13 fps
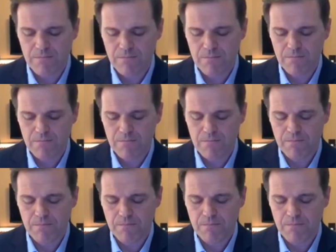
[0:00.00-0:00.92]

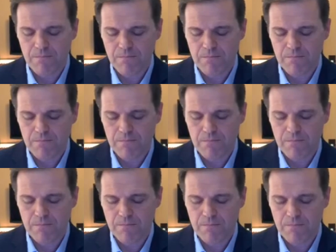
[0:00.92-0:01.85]

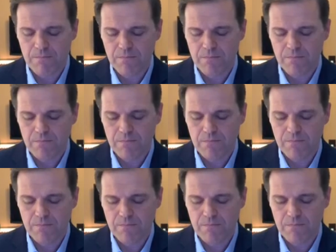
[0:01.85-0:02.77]

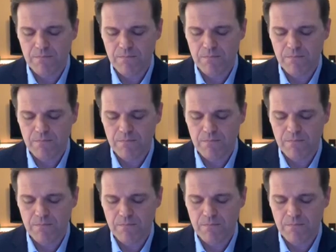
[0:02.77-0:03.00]
(no one is talking)